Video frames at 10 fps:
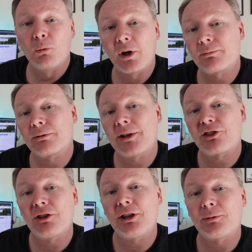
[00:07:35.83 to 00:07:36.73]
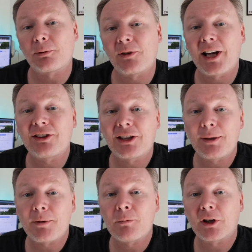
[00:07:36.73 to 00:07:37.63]
what information you need to provide to
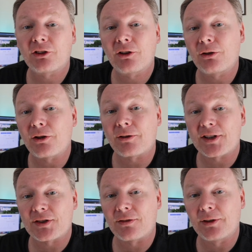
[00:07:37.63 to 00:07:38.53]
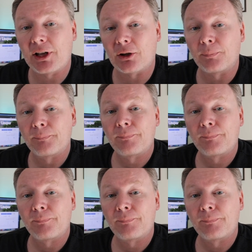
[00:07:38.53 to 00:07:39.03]
keep them watching through the rest of the video.